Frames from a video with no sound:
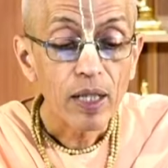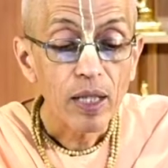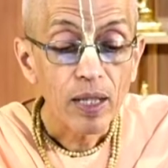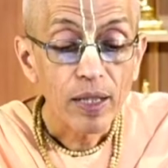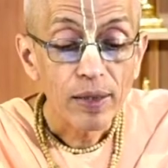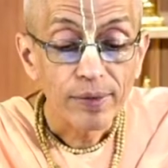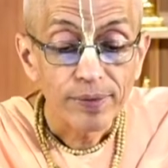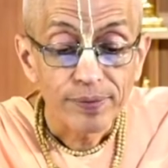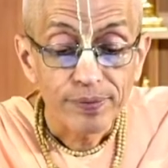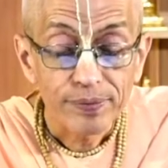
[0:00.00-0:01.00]

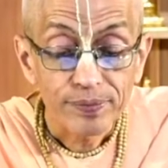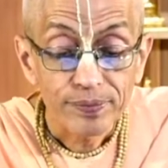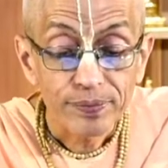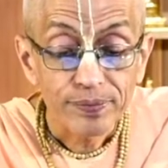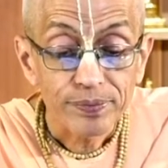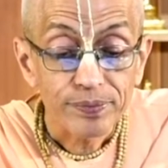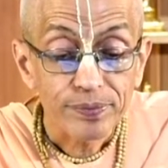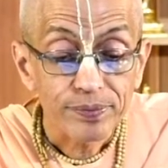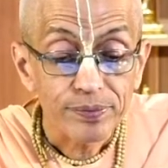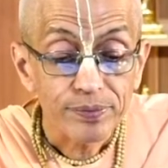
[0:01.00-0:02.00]

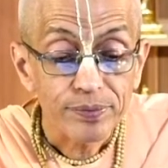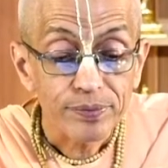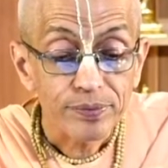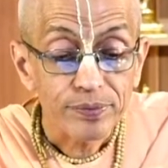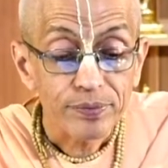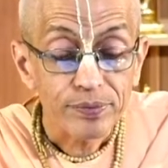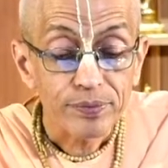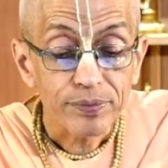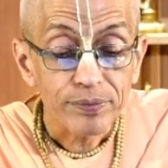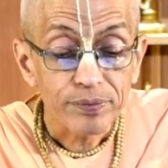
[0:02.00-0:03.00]

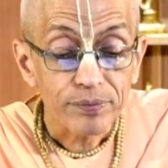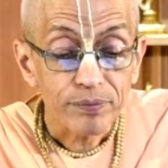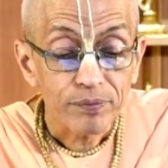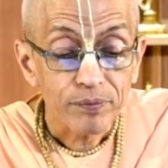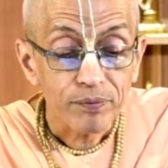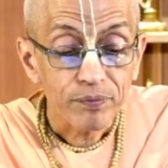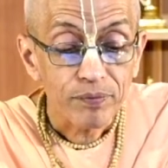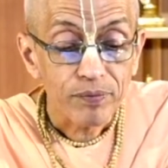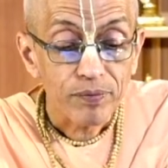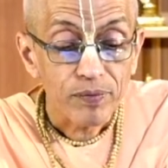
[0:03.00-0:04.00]

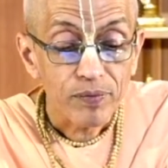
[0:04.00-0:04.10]
(no one is talking)